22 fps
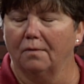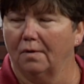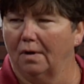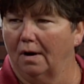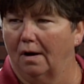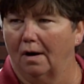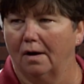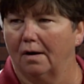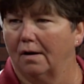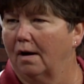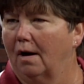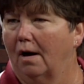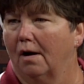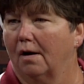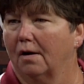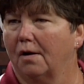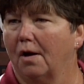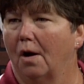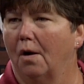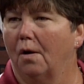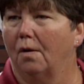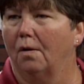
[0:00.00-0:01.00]
Our
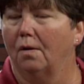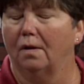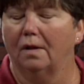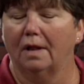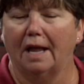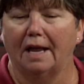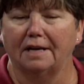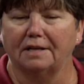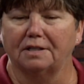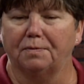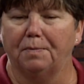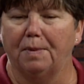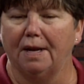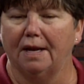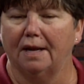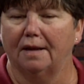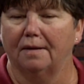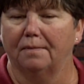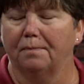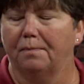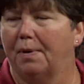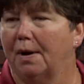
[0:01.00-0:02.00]
goal has
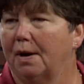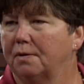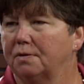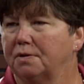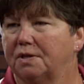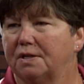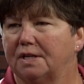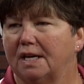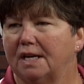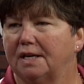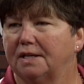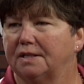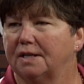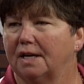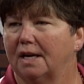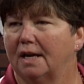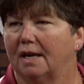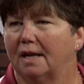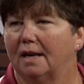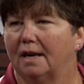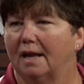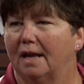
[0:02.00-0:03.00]
been
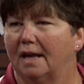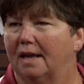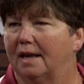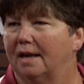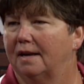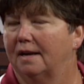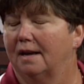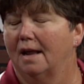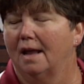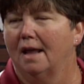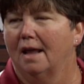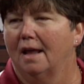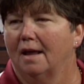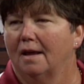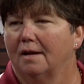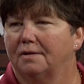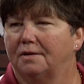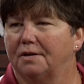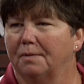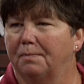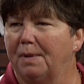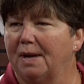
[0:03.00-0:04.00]
postseason and
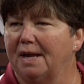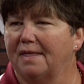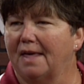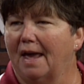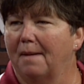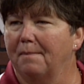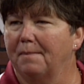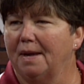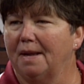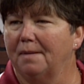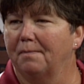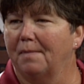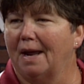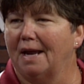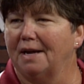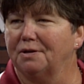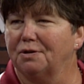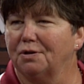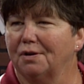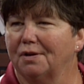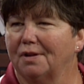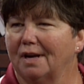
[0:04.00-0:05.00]
to be that
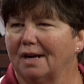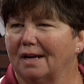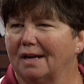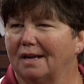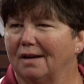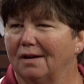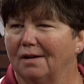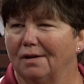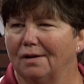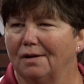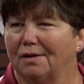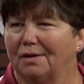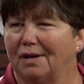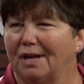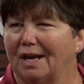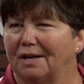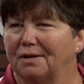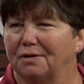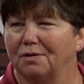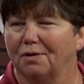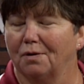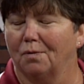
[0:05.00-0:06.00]
mid-major that could
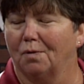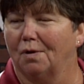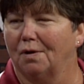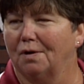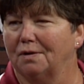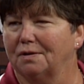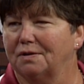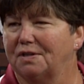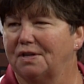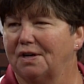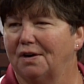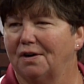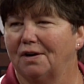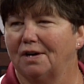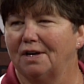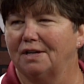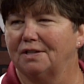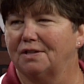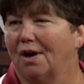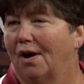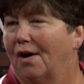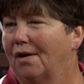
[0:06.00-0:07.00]
get to the World
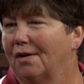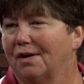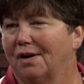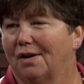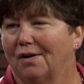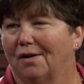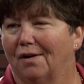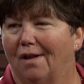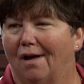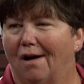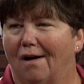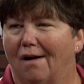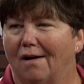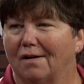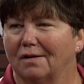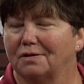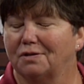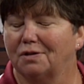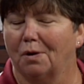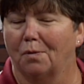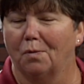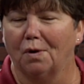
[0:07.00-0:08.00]
Series all year long.
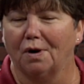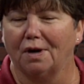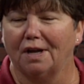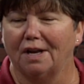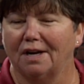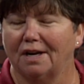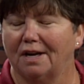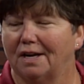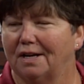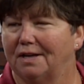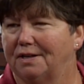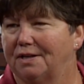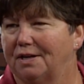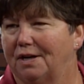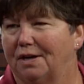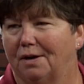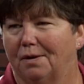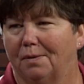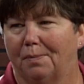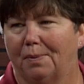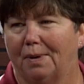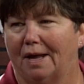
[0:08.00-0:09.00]
So we're going to
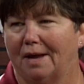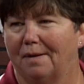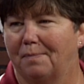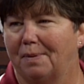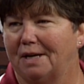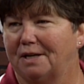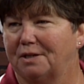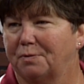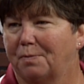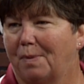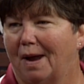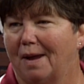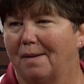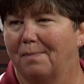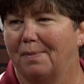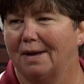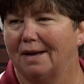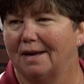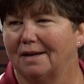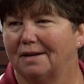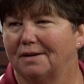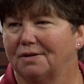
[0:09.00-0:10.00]
continue to play pitch by
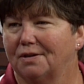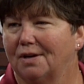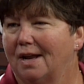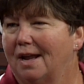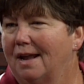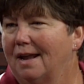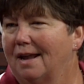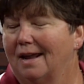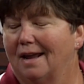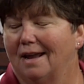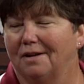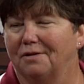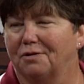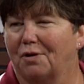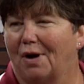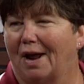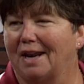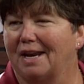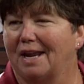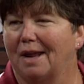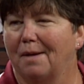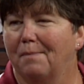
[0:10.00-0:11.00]
pitch and
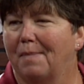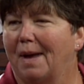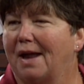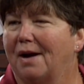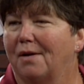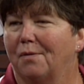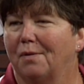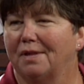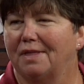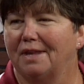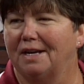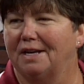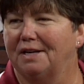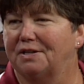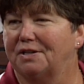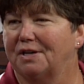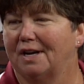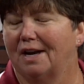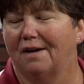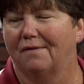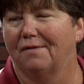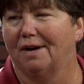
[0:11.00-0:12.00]
try to get better with each
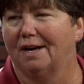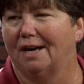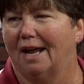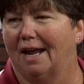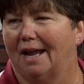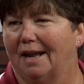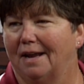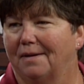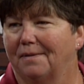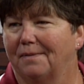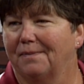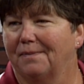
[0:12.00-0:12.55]
and every day.